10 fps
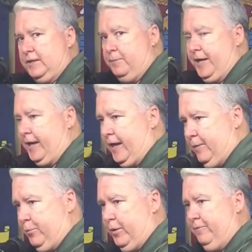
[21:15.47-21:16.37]
somebody at
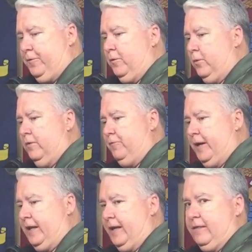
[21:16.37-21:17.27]
gunpoint for
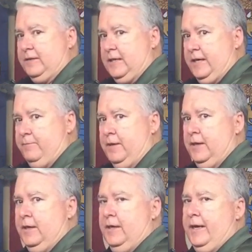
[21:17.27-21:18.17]
any length of time,
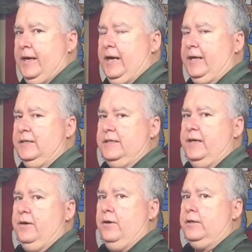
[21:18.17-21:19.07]
and I can
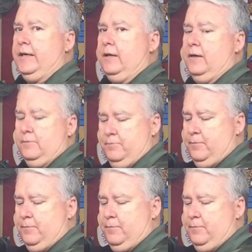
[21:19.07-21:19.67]
sit here all day long.